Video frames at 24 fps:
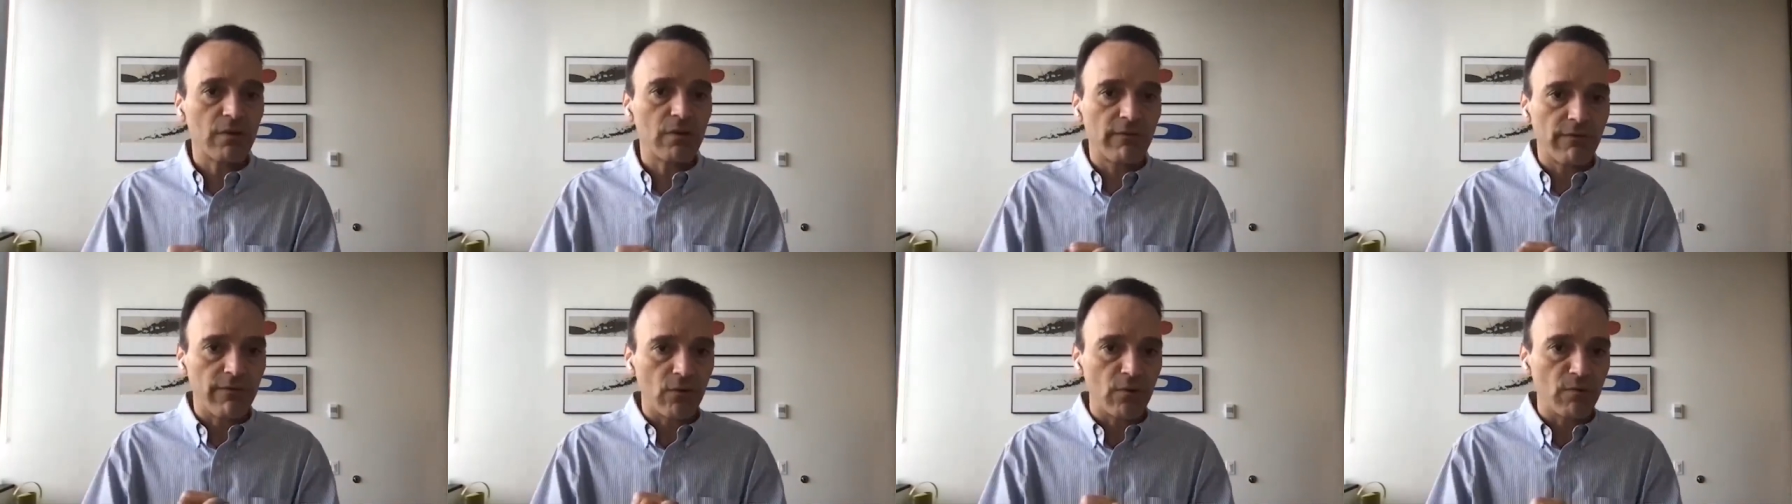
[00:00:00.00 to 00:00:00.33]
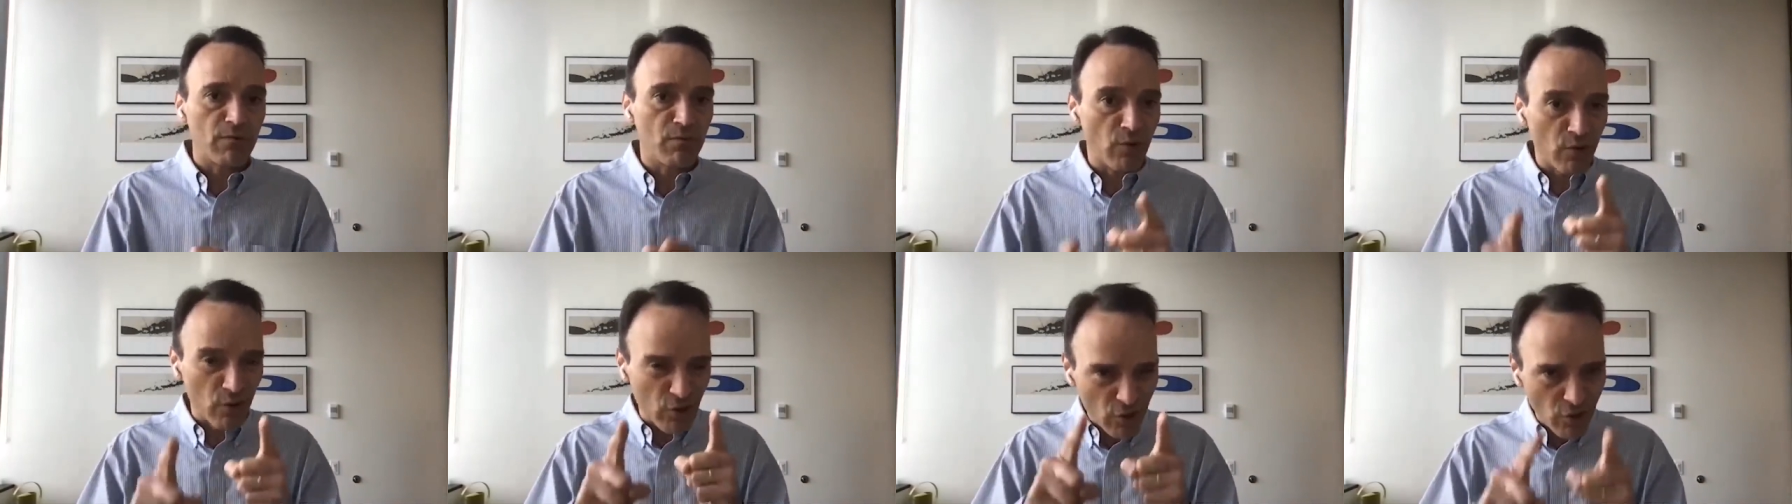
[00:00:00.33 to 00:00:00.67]
to the
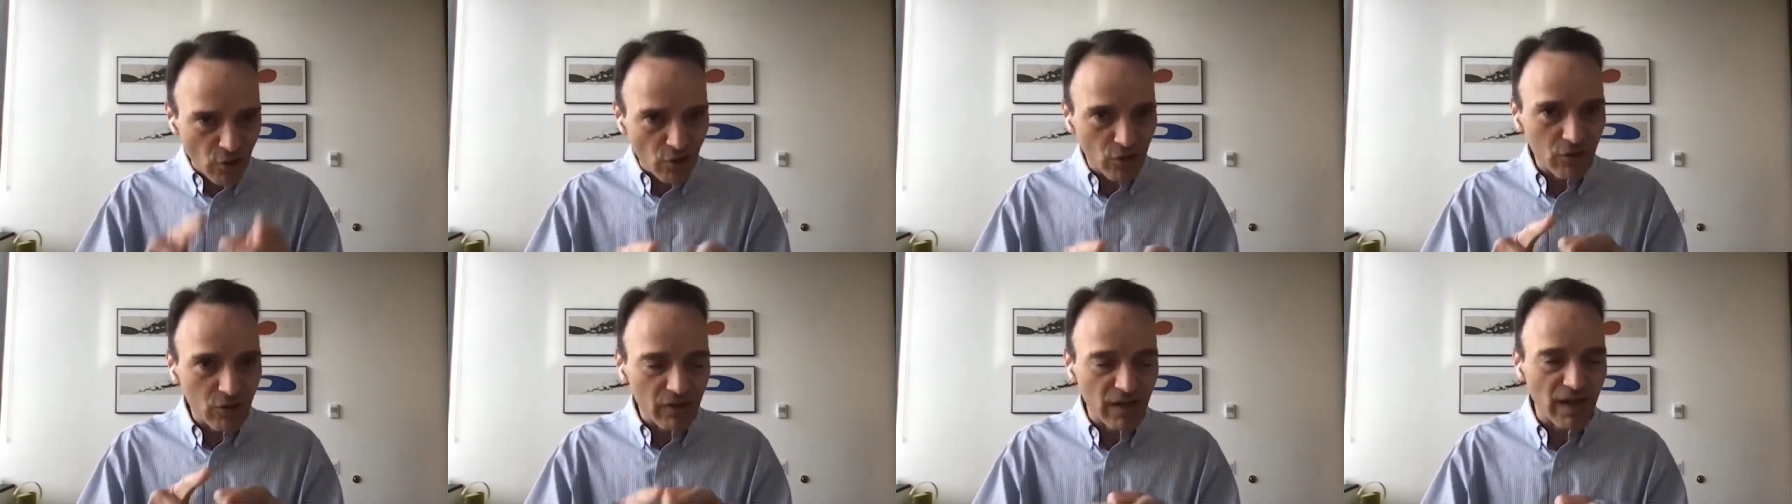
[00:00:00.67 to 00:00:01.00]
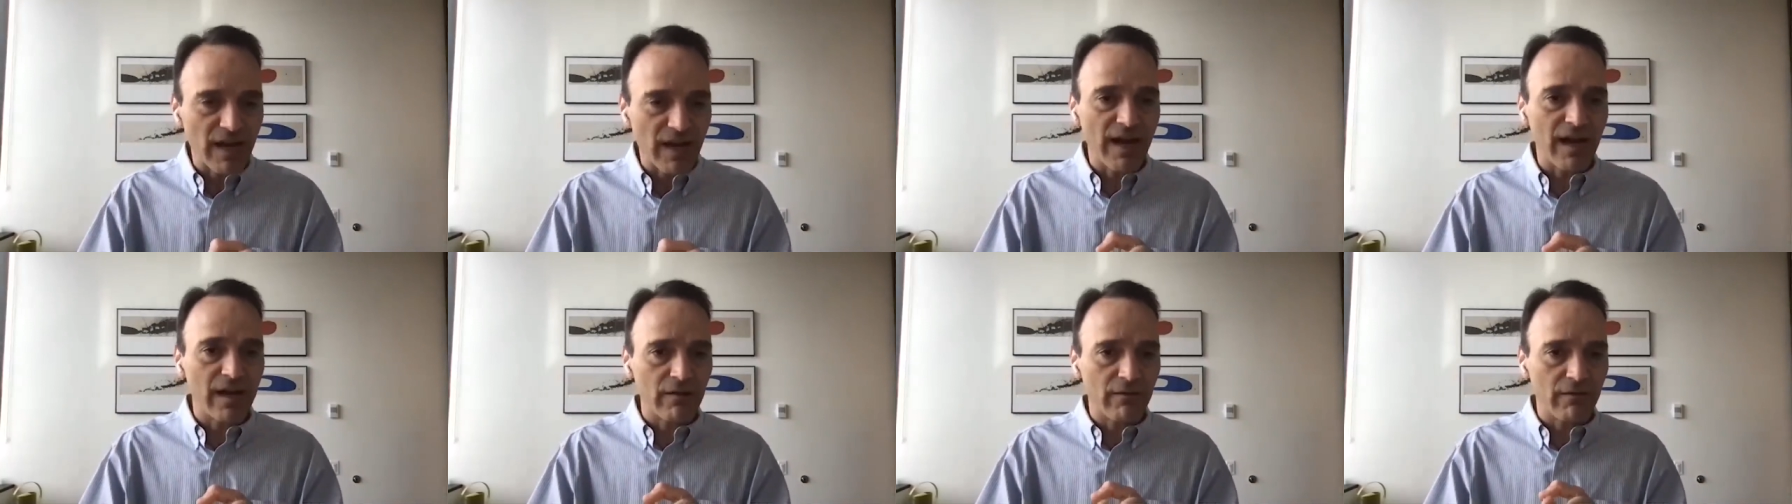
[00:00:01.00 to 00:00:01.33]
full moon, not on
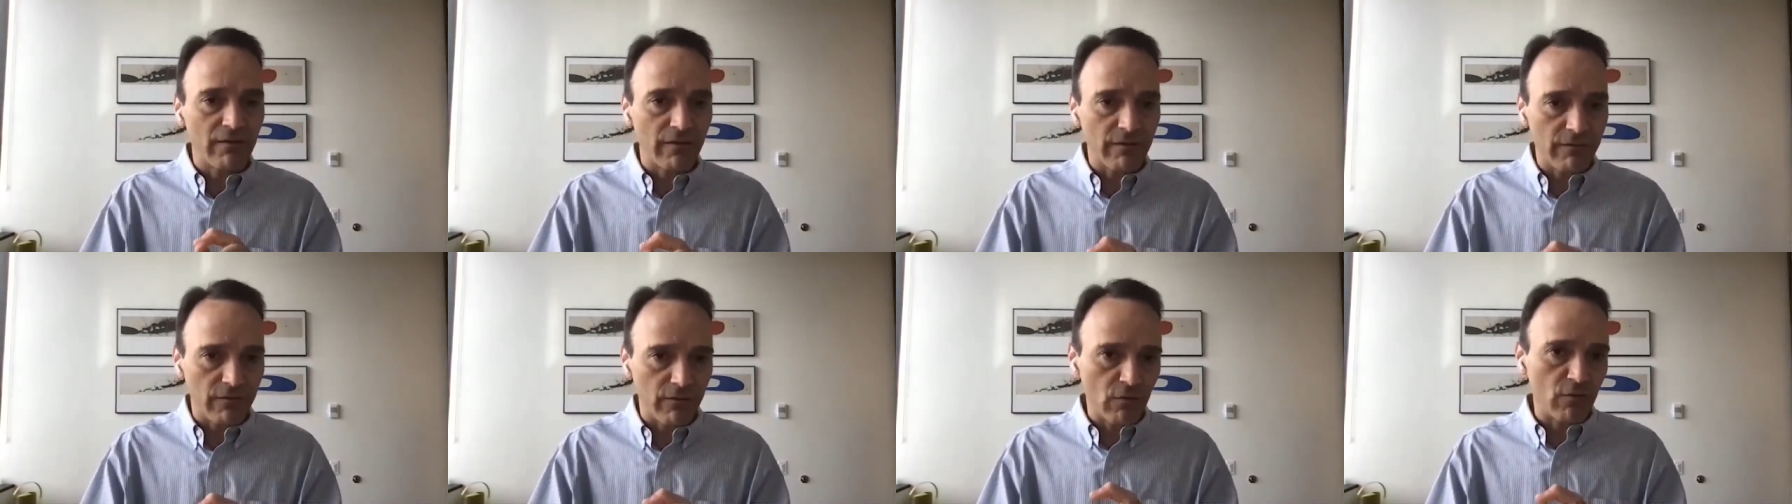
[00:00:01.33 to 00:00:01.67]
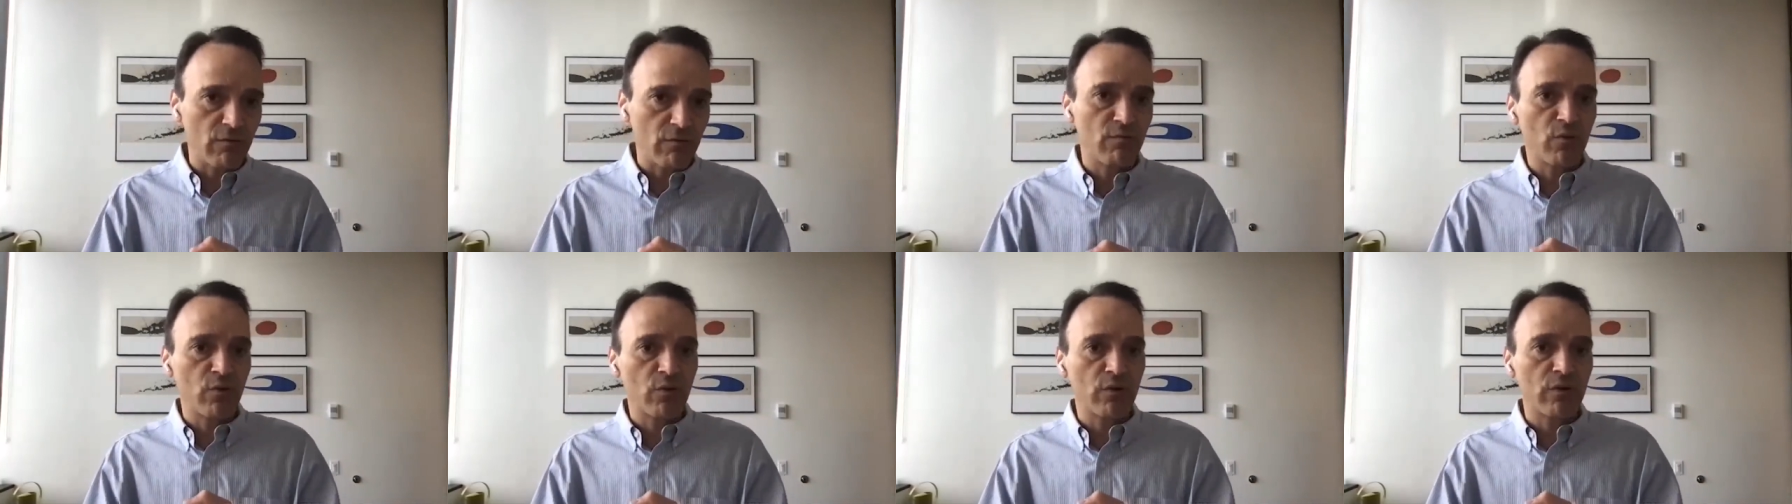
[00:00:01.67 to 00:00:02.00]
the night of the
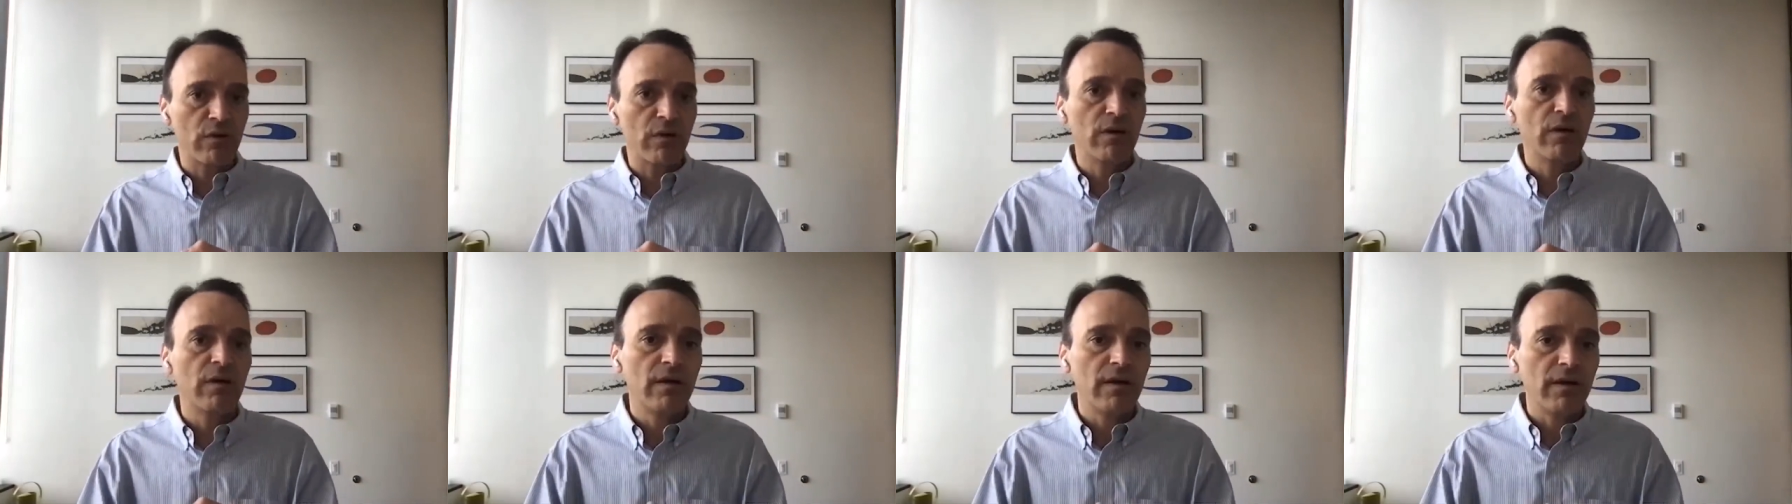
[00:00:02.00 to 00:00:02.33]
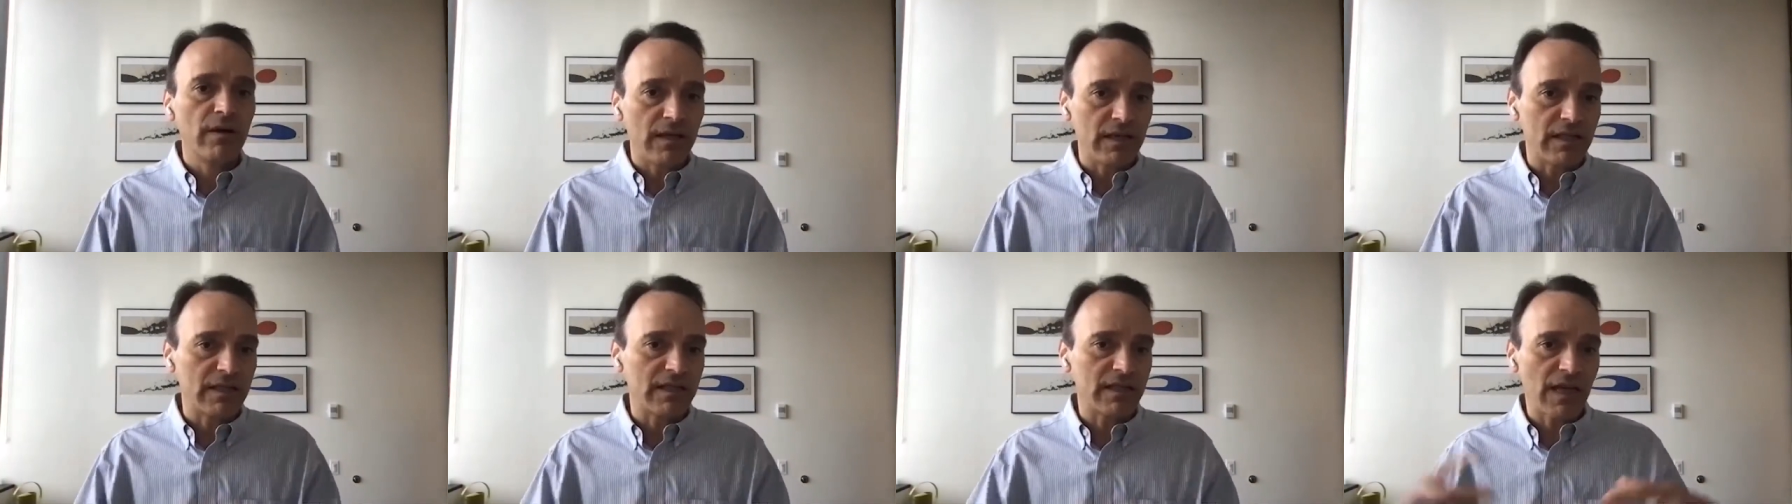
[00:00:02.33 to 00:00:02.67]
full moon
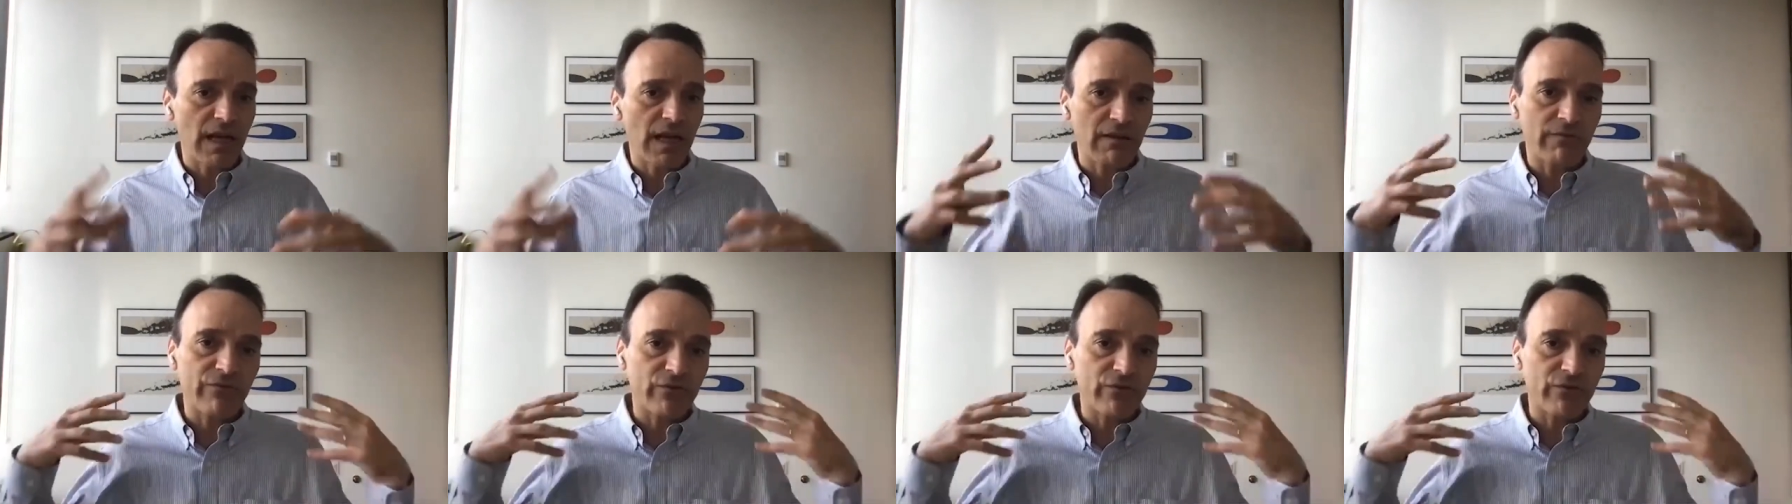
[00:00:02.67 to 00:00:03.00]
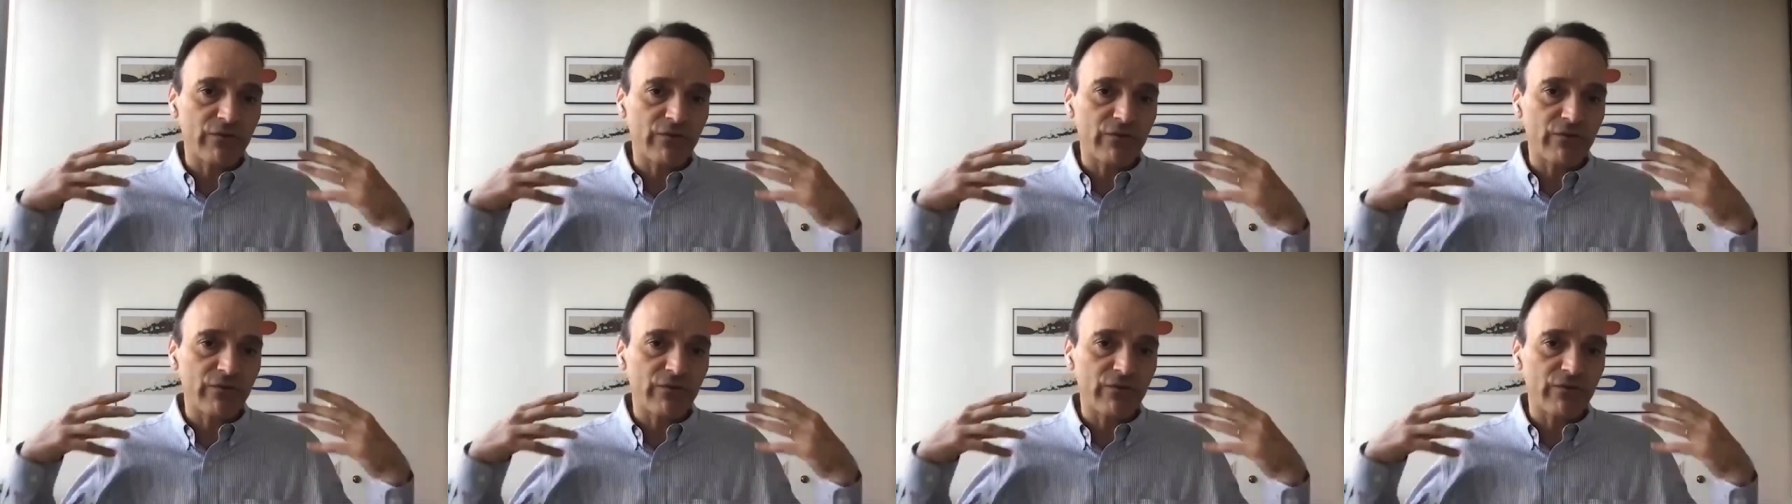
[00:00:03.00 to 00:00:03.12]
itself.